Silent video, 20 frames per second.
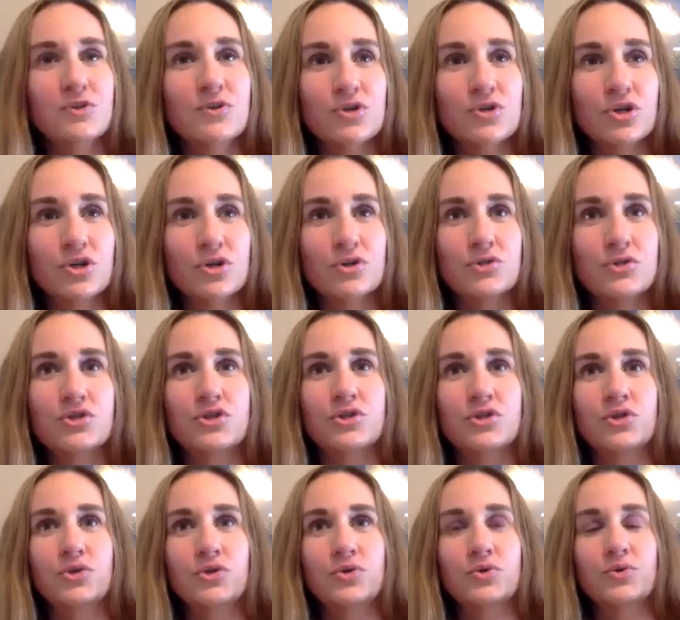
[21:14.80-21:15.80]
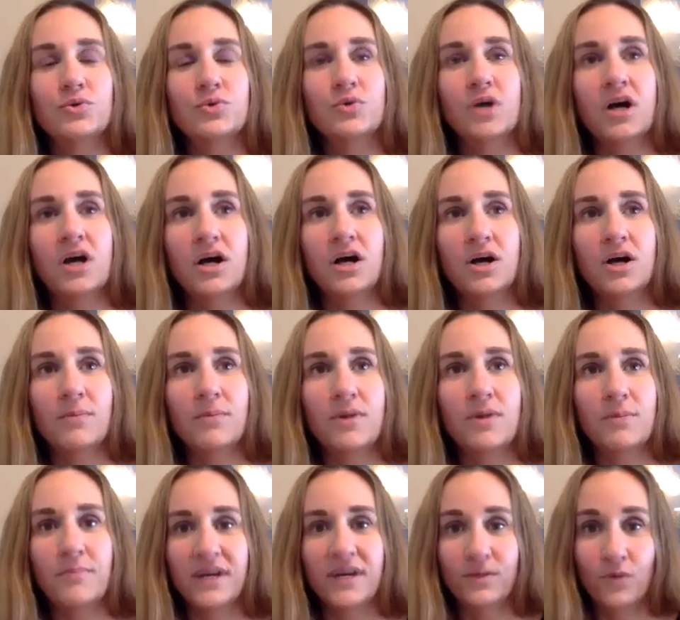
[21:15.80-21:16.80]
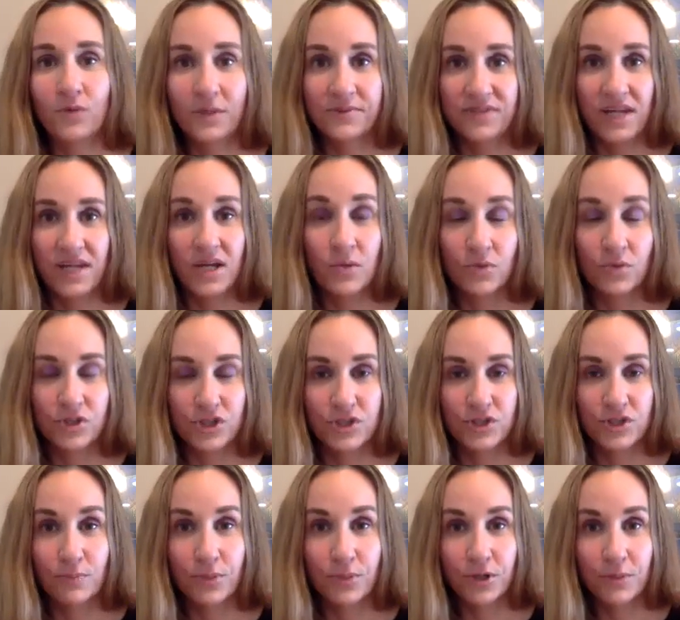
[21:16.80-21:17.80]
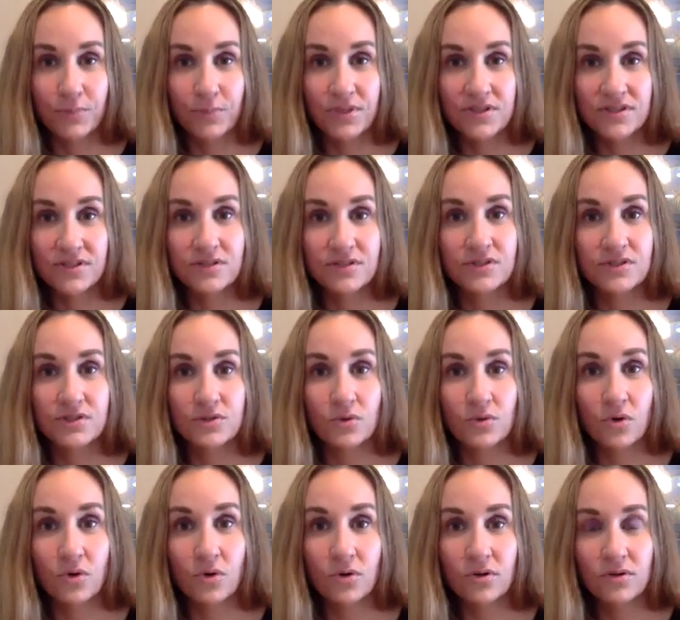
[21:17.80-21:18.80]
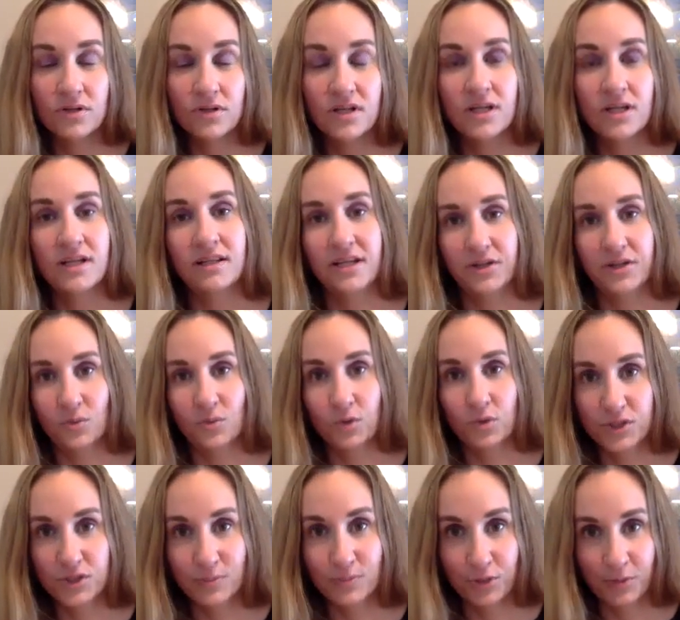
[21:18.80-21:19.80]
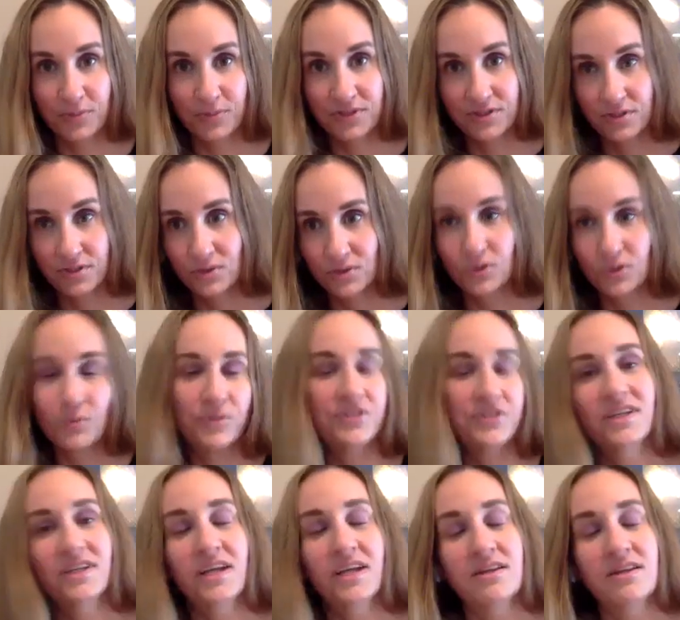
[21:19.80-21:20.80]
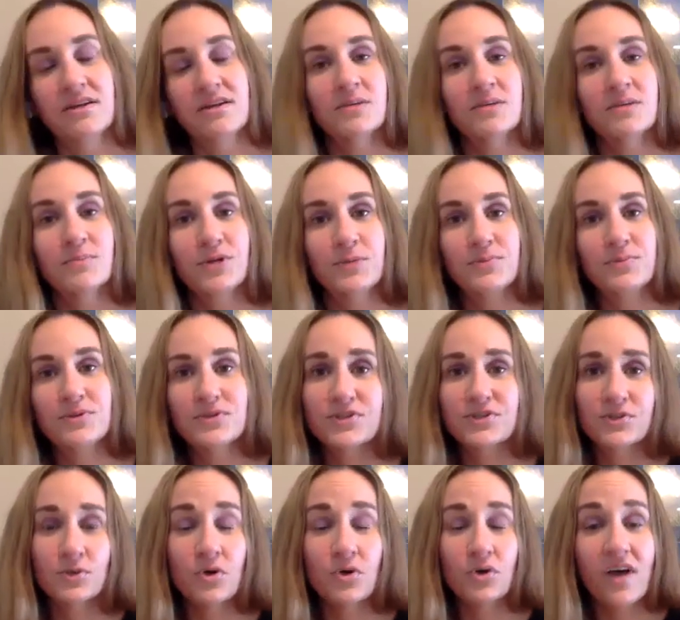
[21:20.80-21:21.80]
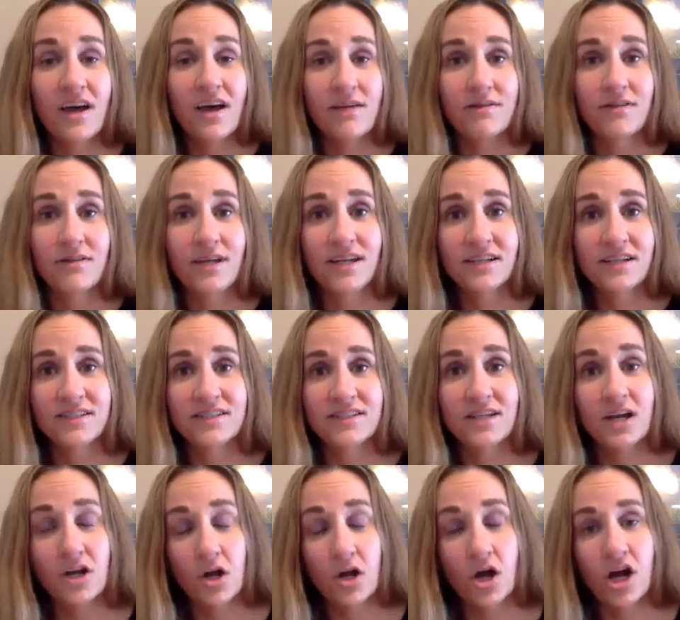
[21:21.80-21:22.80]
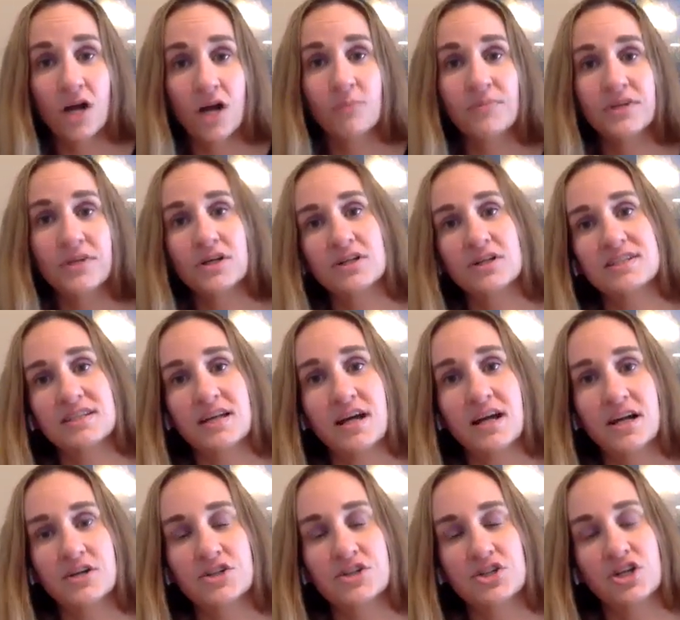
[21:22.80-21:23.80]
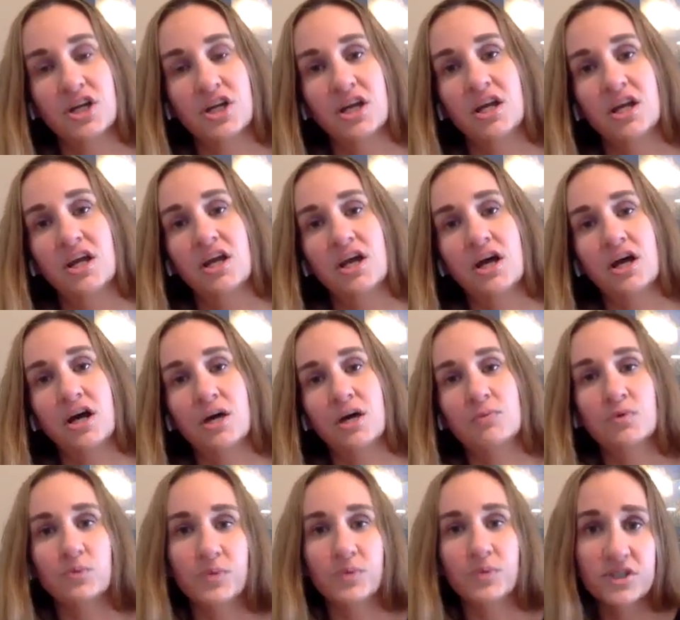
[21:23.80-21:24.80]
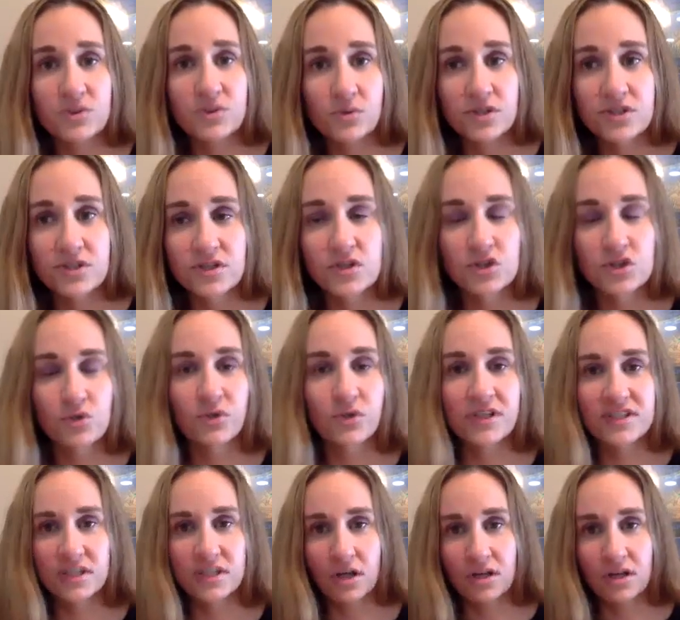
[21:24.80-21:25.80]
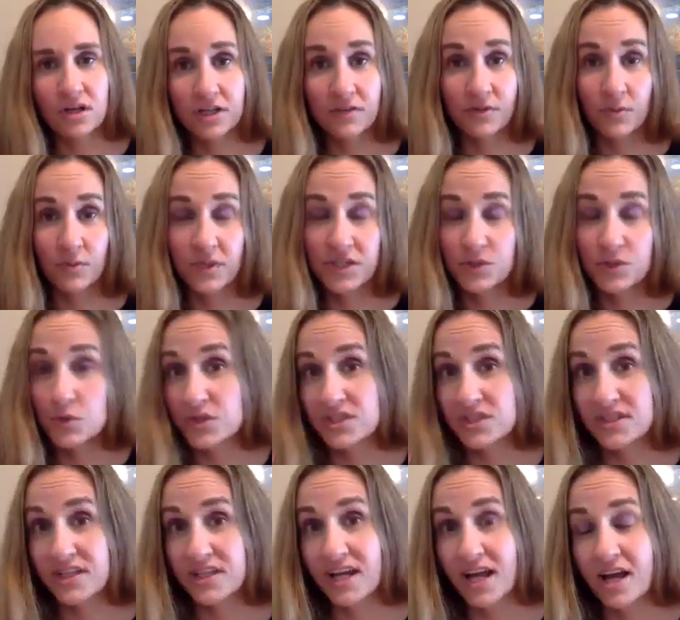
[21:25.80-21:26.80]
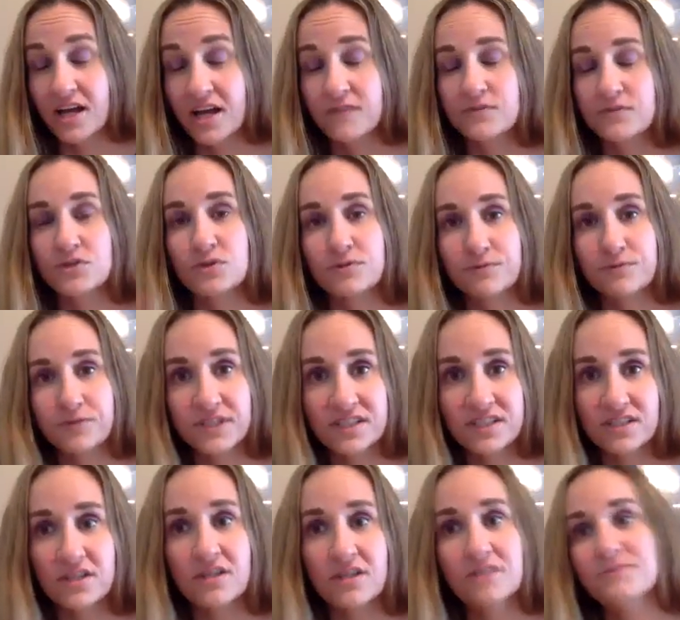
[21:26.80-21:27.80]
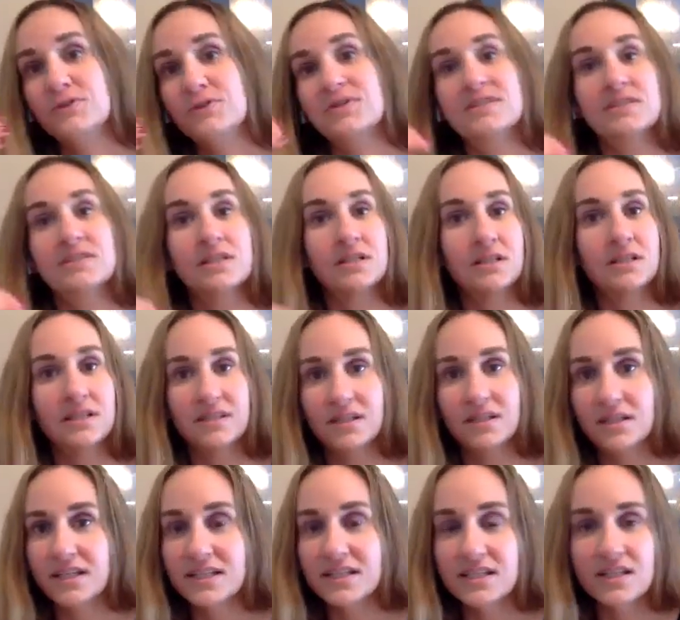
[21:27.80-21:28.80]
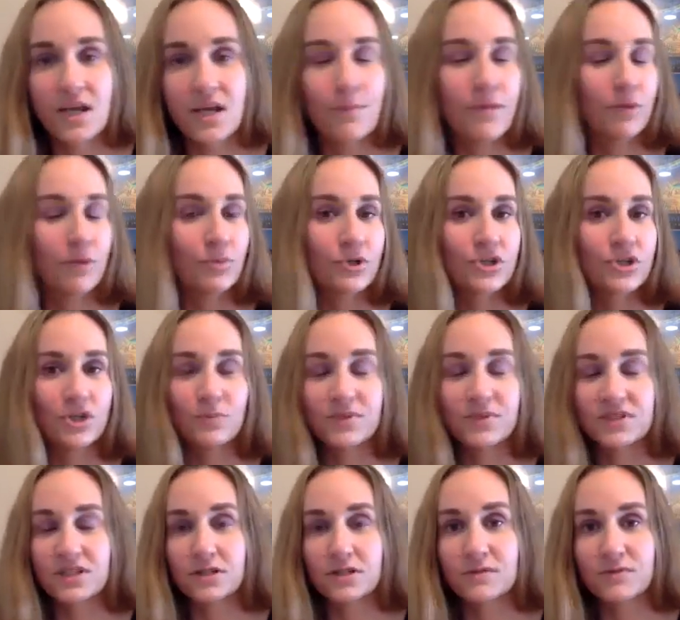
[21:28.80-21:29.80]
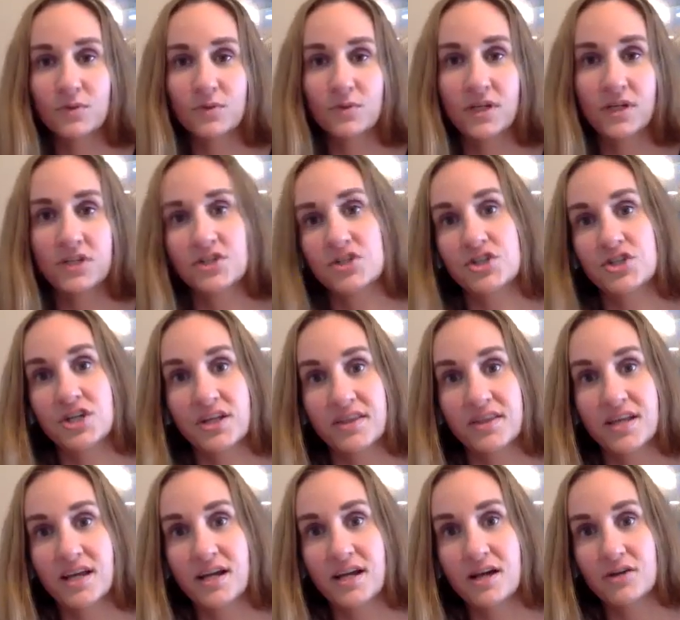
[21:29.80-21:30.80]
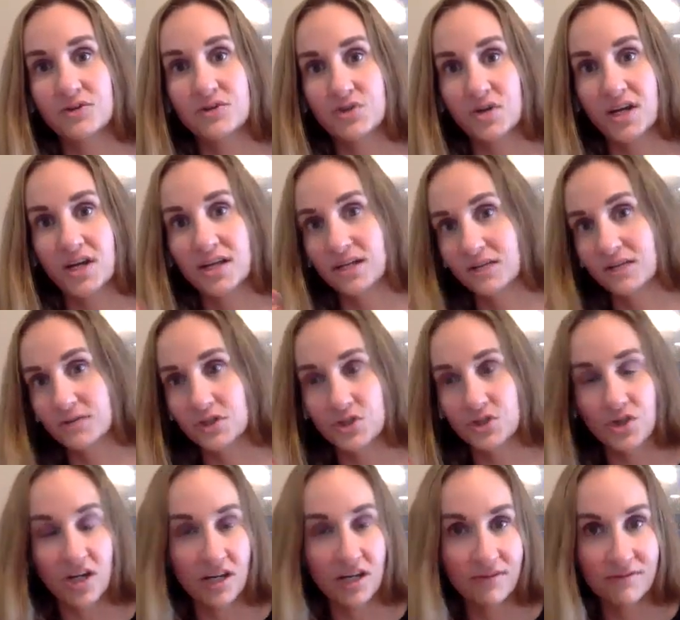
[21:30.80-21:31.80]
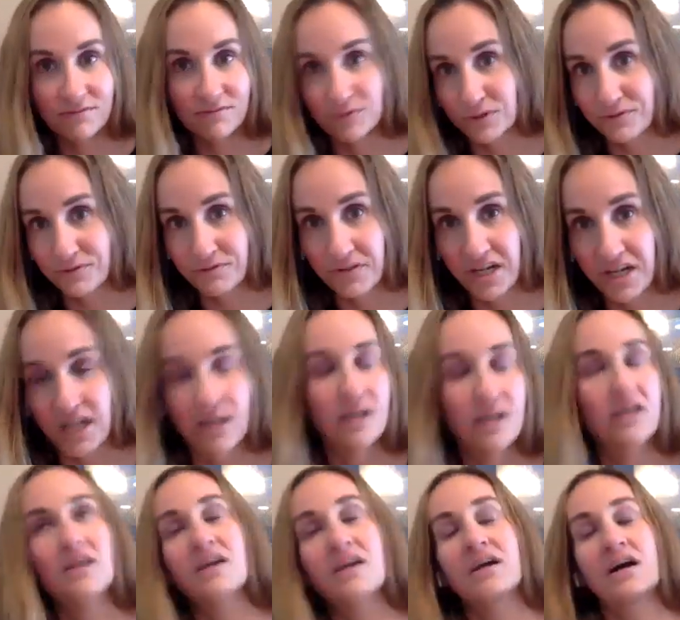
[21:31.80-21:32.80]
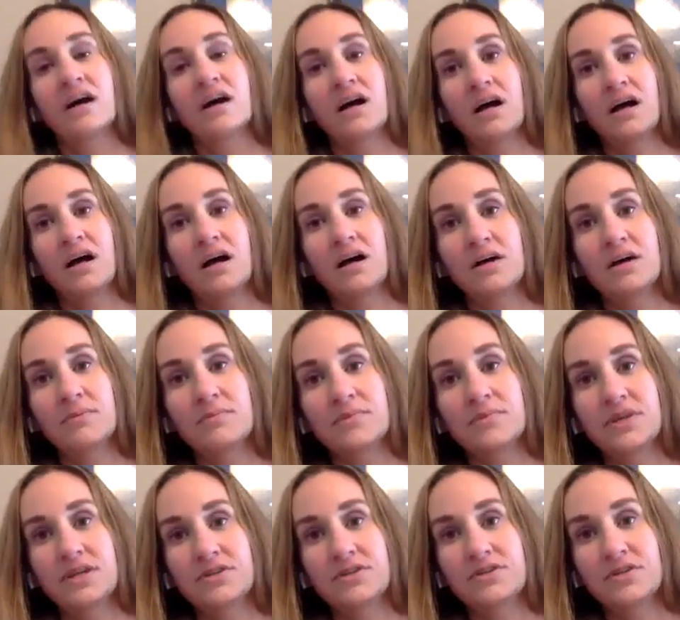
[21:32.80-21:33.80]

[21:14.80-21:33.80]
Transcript: if you go to my website, which is Purposeful, like the words purpose and soul put together, purposefulathletics.com/resources. You can see all the different resources I have. So free stuff, you can see the link to that membership is there. If you wanted to check that out, give it a try for free. Or